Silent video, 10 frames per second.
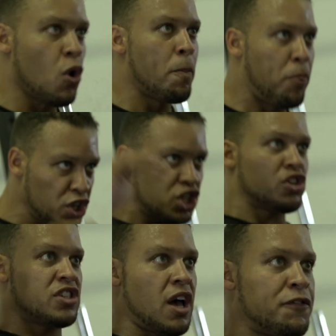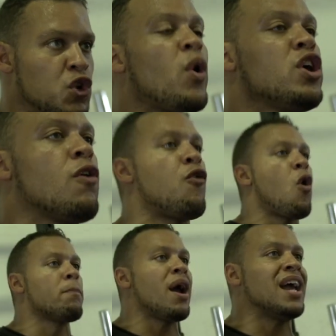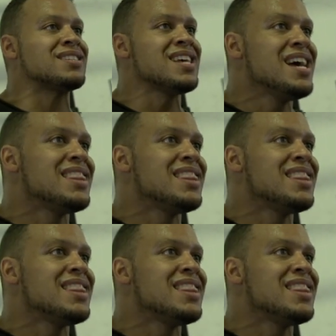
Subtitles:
So push yourself to where your form breaks.